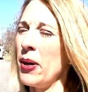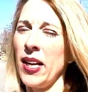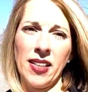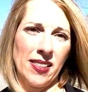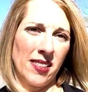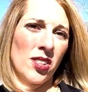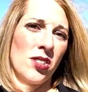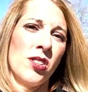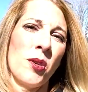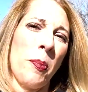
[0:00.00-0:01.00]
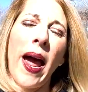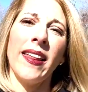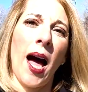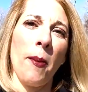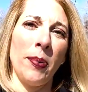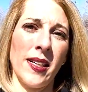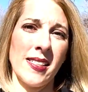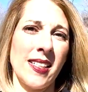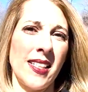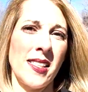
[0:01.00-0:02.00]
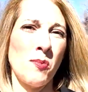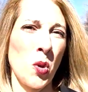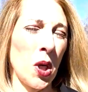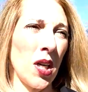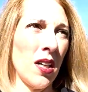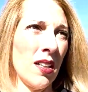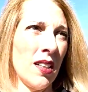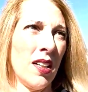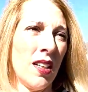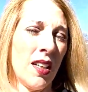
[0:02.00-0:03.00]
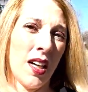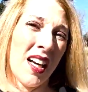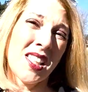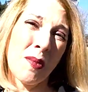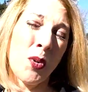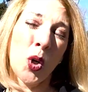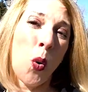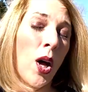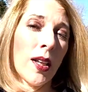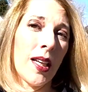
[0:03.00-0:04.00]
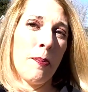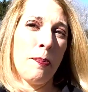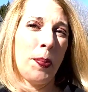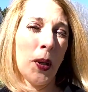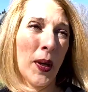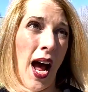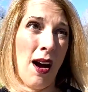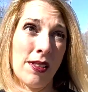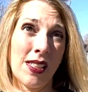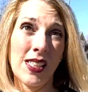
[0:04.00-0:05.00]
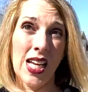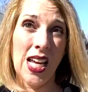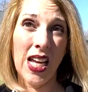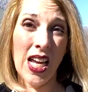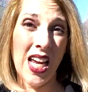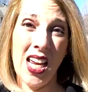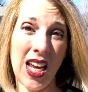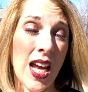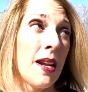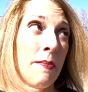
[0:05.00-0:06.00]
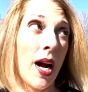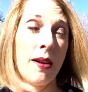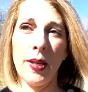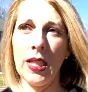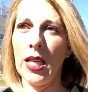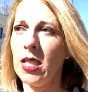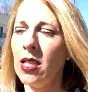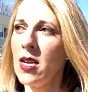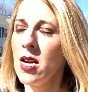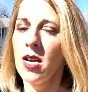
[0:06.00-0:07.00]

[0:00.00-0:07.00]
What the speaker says: But you're paying that because it's a more quality built house, in my opinion.